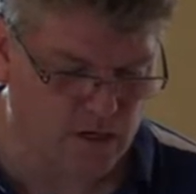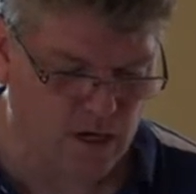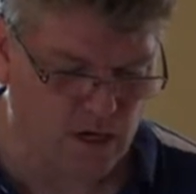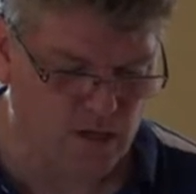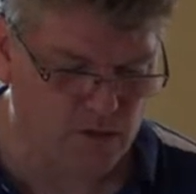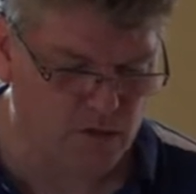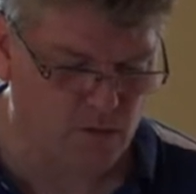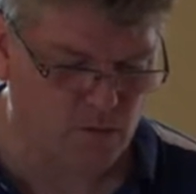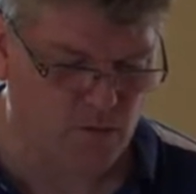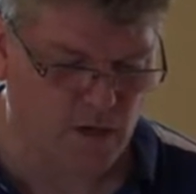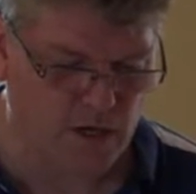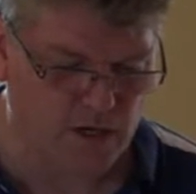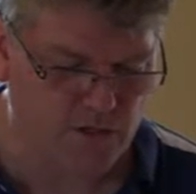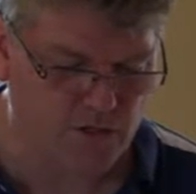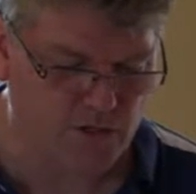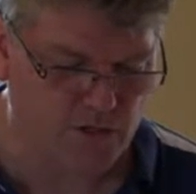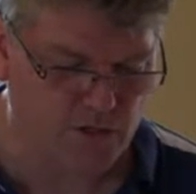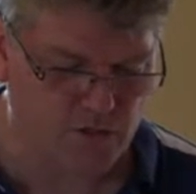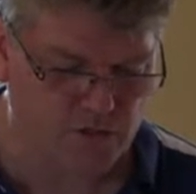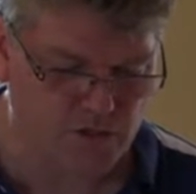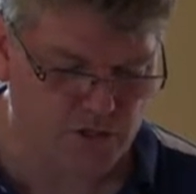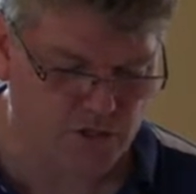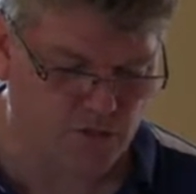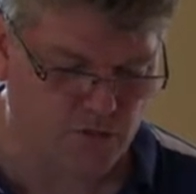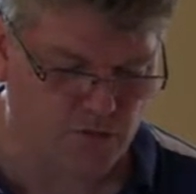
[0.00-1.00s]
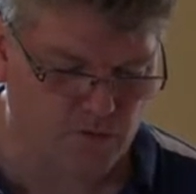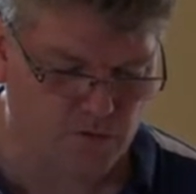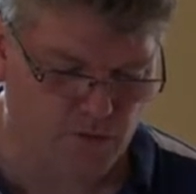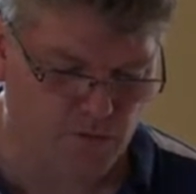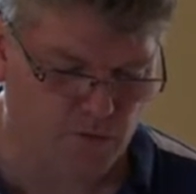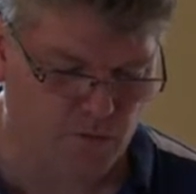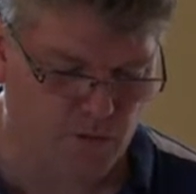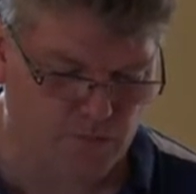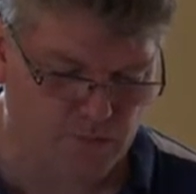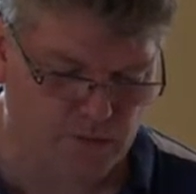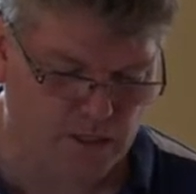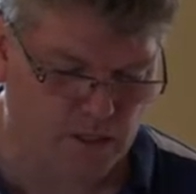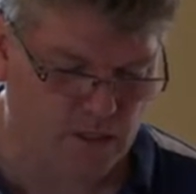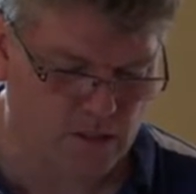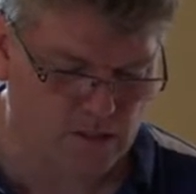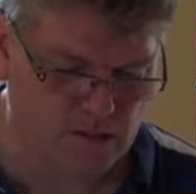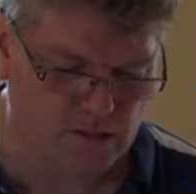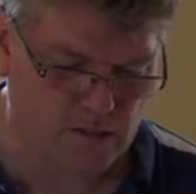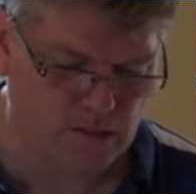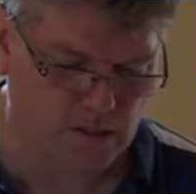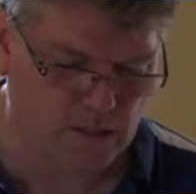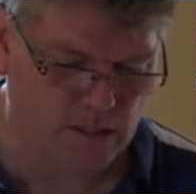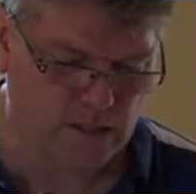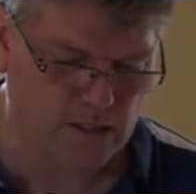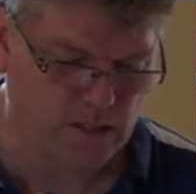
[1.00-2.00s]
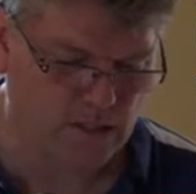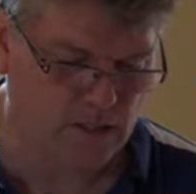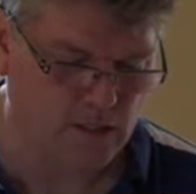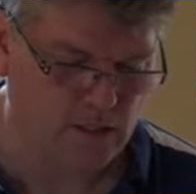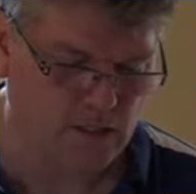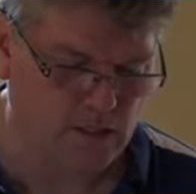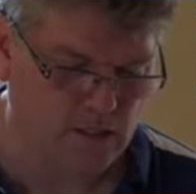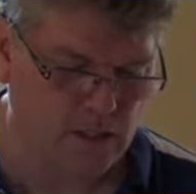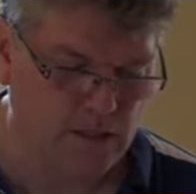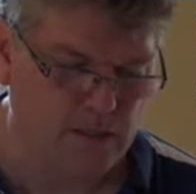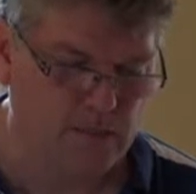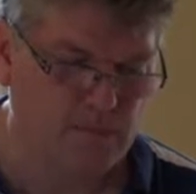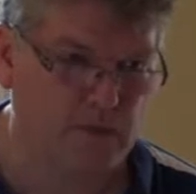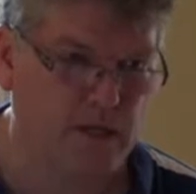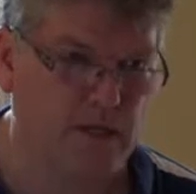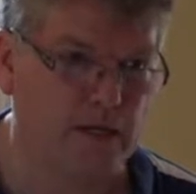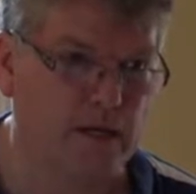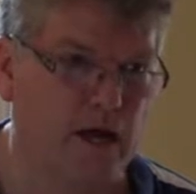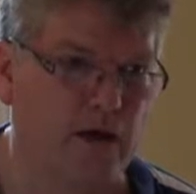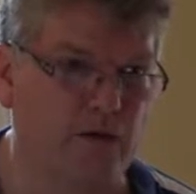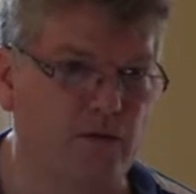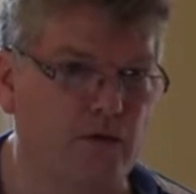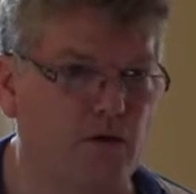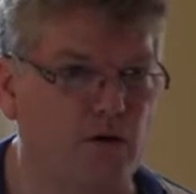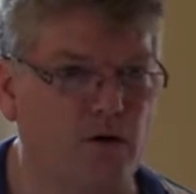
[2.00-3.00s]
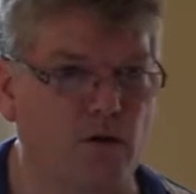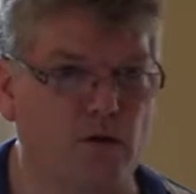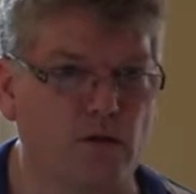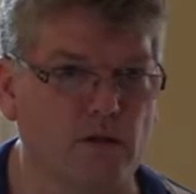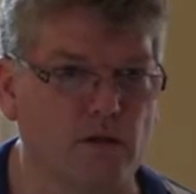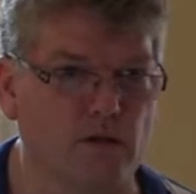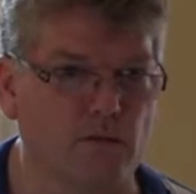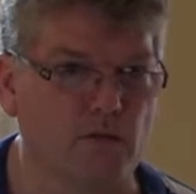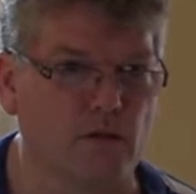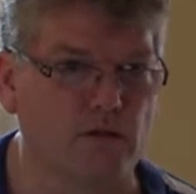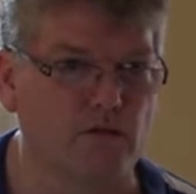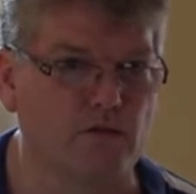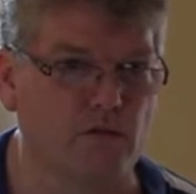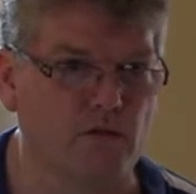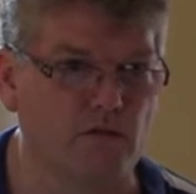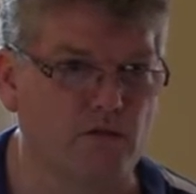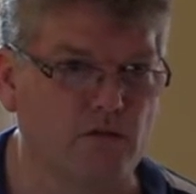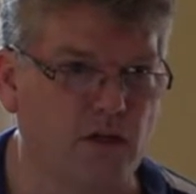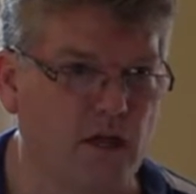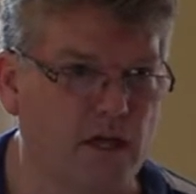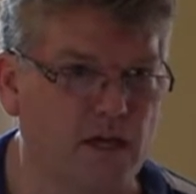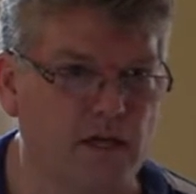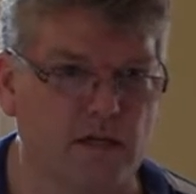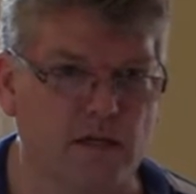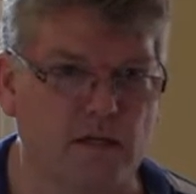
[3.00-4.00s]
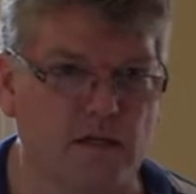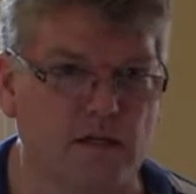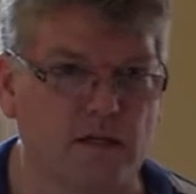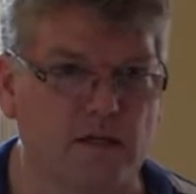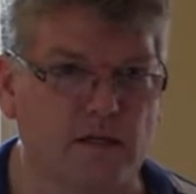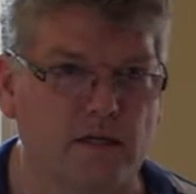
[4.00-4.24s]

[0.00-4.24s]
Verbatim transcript: Otherwise, your children would be unclean, but now they're holy. What's he saying?